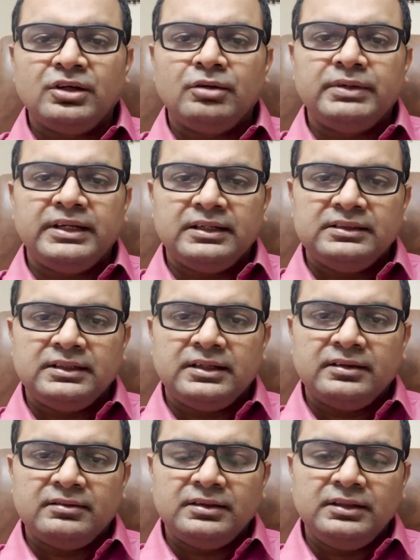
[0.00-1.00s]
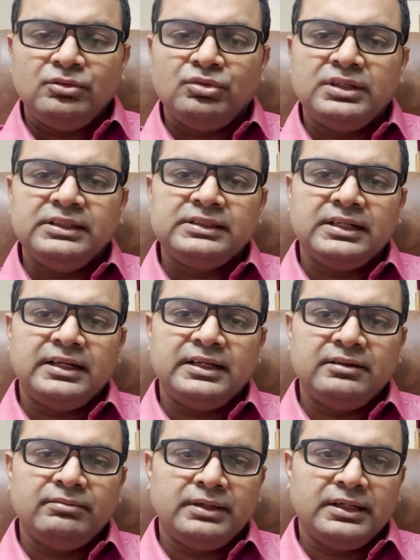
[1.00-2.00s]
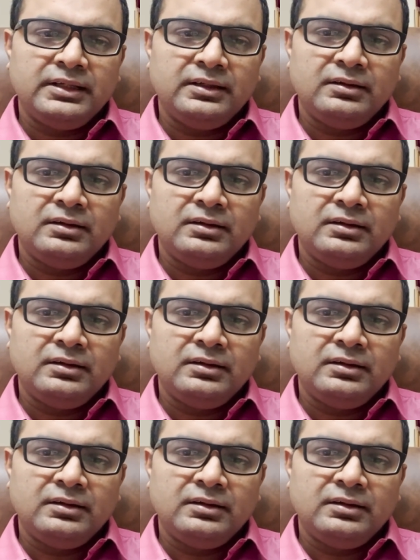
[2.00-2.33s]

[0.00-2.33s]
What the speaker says: of data generation using generative AI,